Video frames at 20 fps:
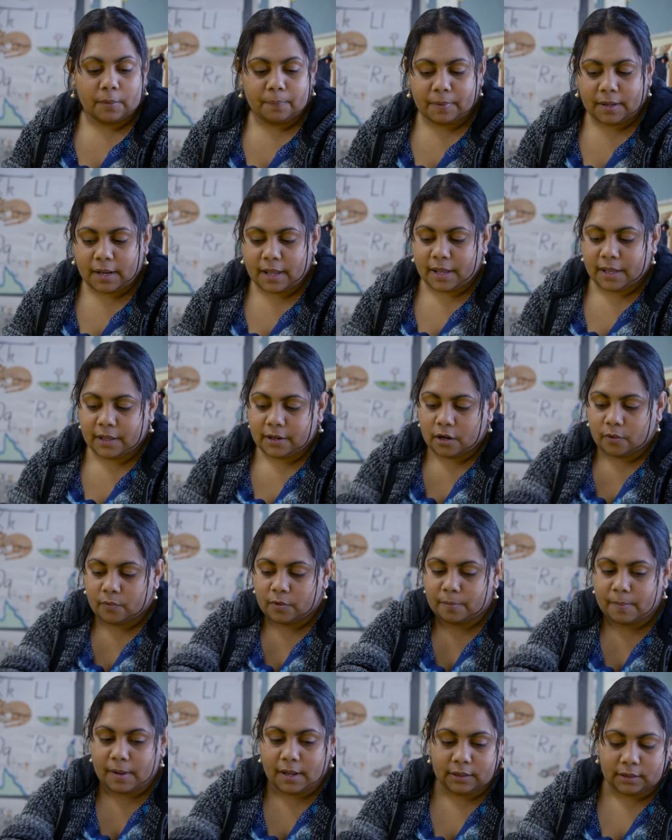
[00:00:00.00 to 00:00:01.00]
the play-doh
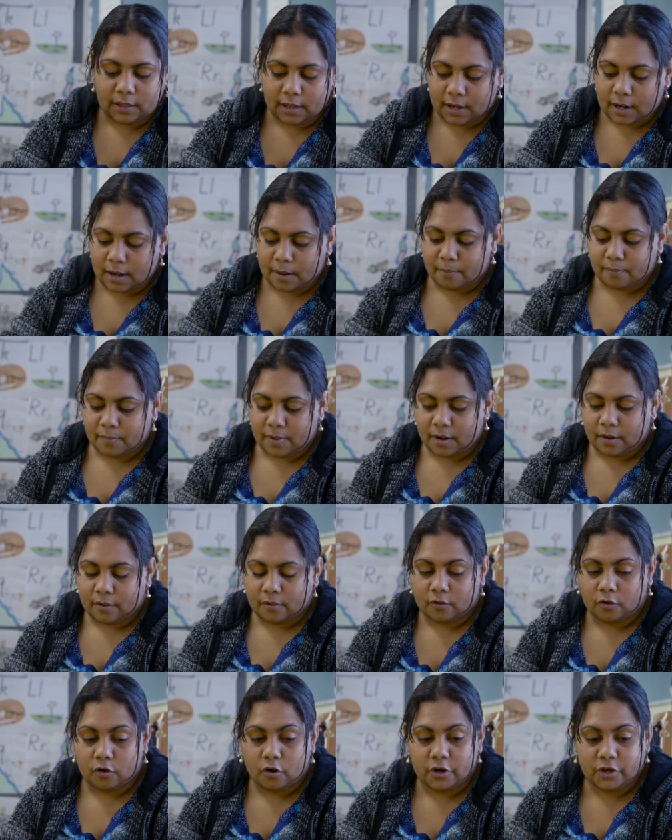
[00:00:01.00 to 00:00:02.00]
and make the number
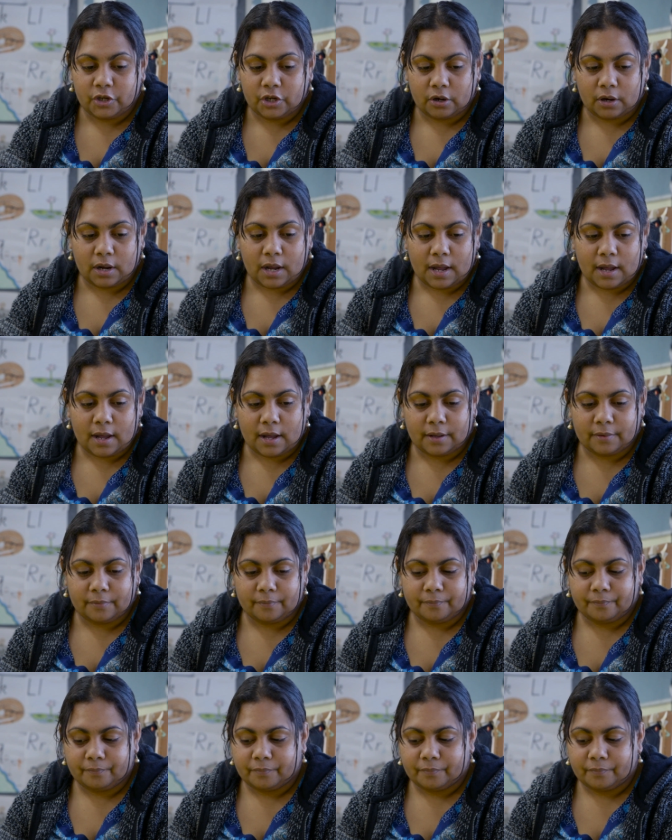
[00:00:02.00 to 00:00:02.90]
on your card.